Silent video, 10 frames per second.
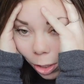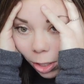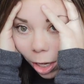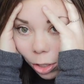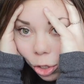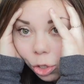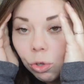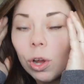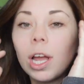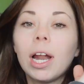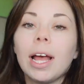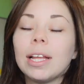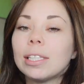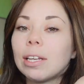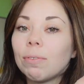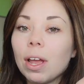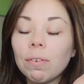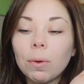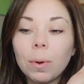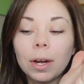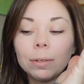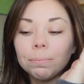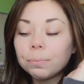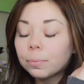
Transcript: just got destroyed. I had stuff everywhere